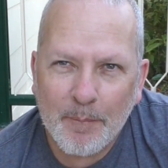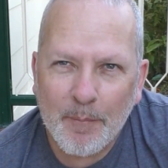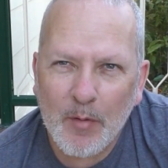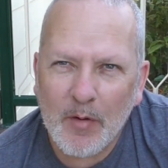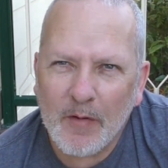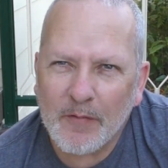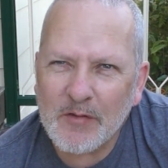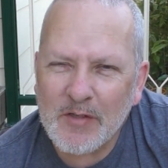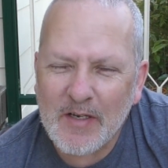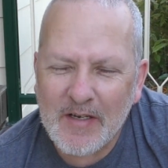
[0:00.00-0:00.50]

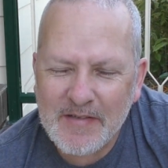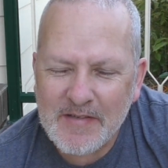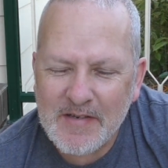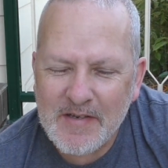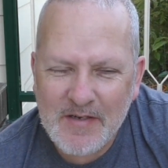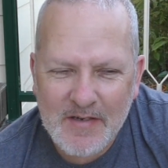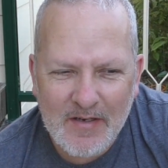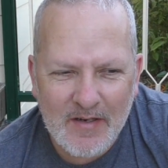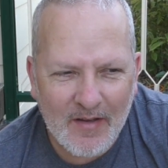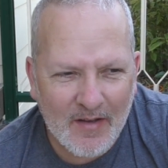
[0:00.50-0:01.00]
But I've just,
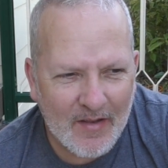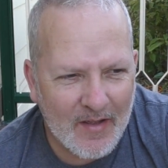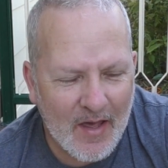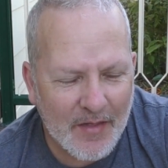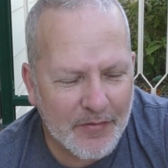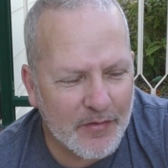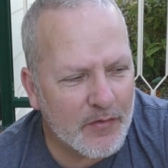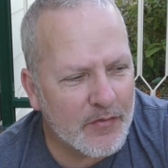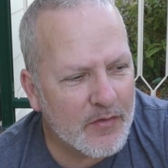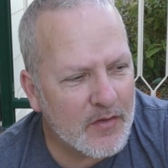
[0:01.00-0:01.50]

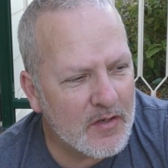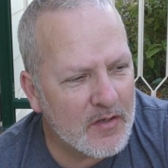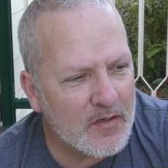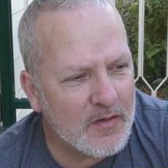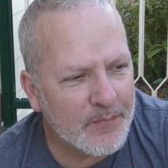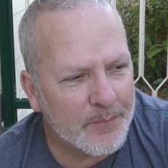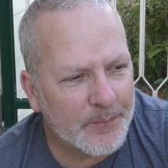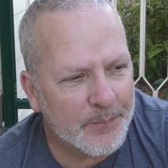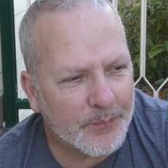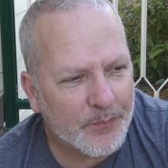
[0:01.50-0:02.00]
other
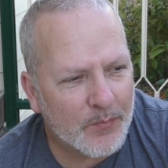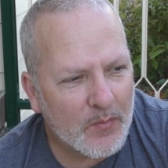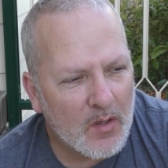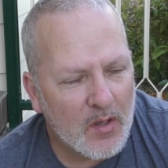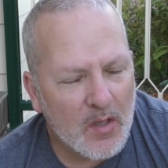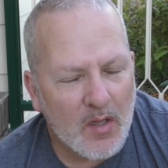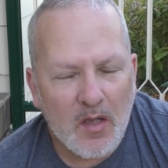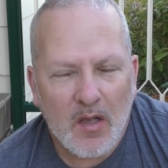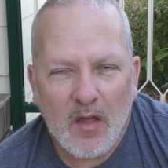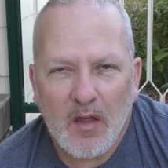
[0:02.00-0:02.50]
than,
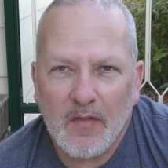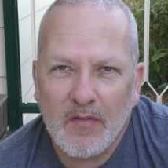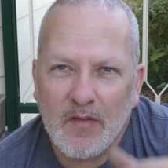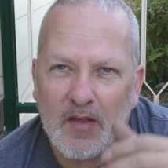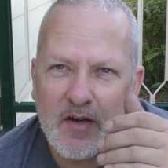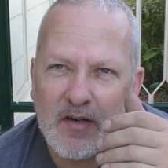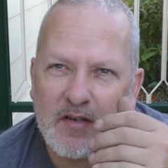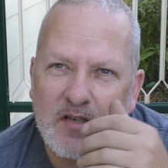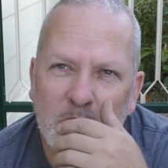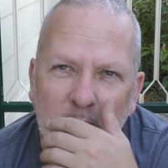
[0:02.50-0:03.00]

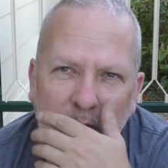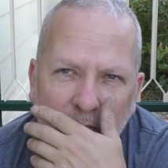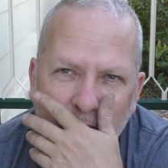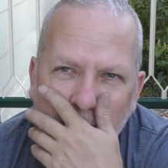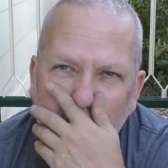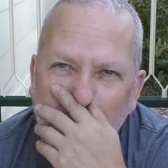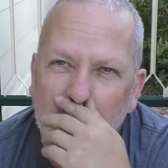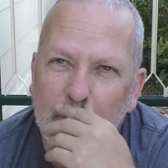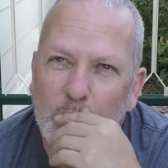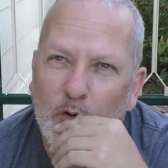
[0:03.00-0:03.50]
the only time I've
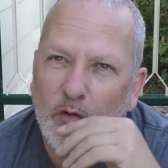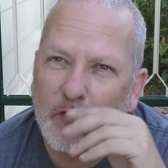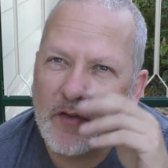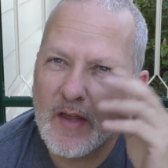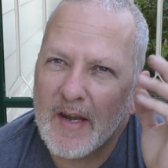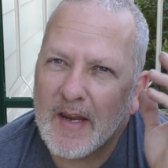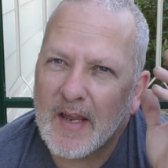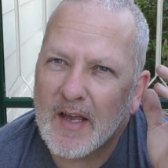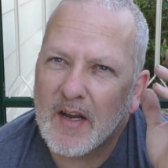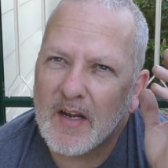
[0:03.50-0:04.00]
ever pulled
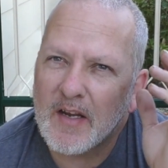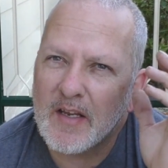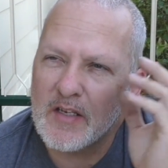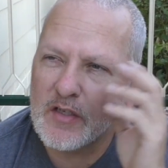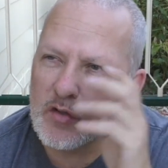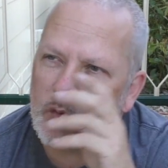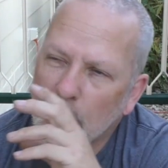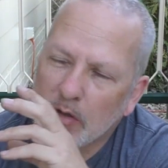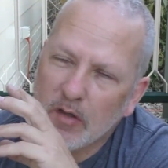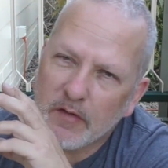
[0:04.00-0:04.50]
that out
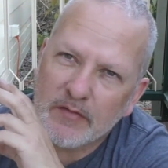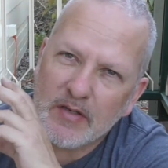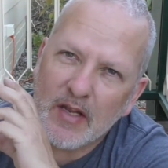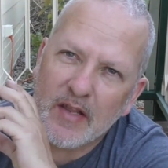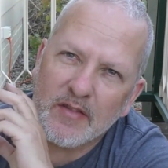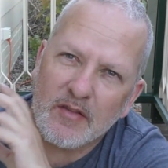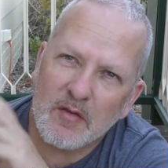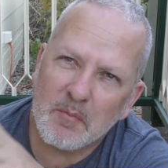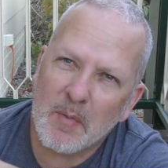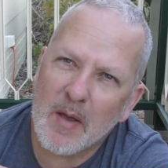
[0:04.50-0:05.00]
is when I've
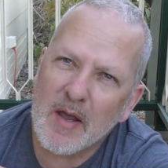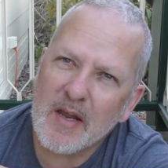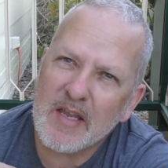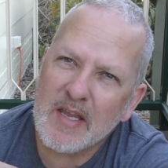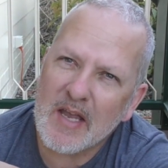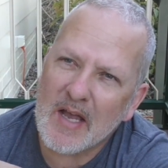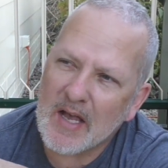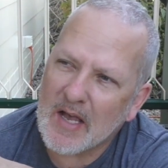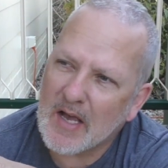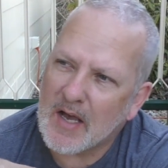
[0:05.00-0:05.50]
done the
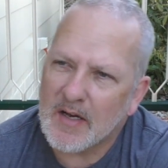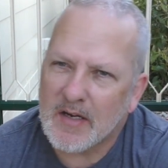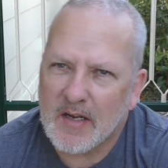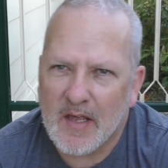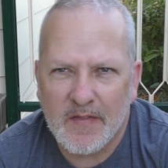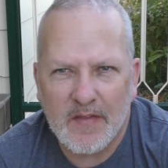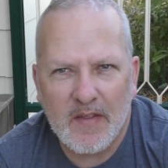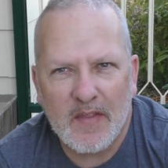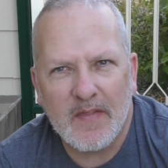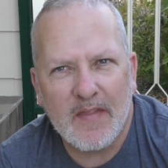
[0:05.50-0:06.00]
backyard
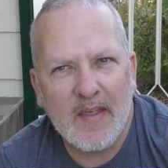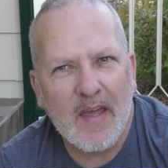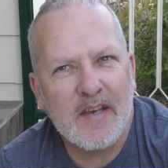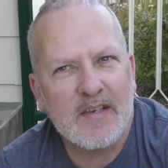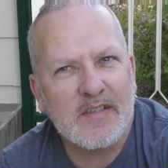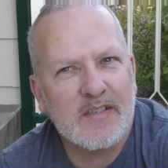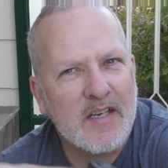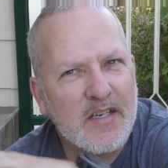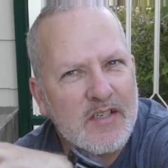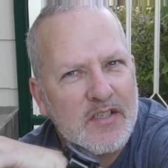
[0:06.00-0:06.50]
and then
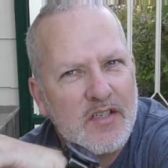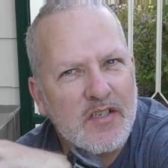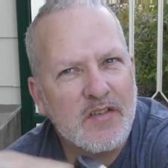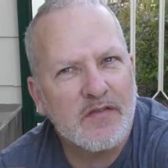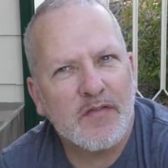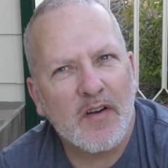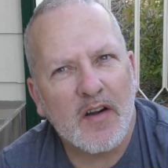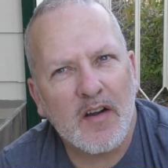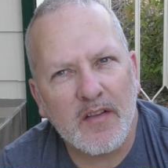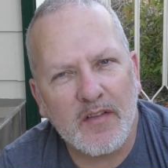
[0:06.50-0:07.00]
that section
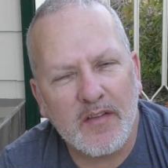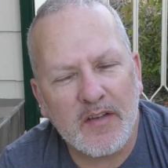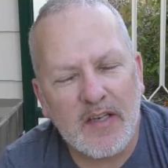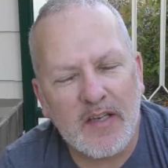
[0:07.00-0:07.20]
in front of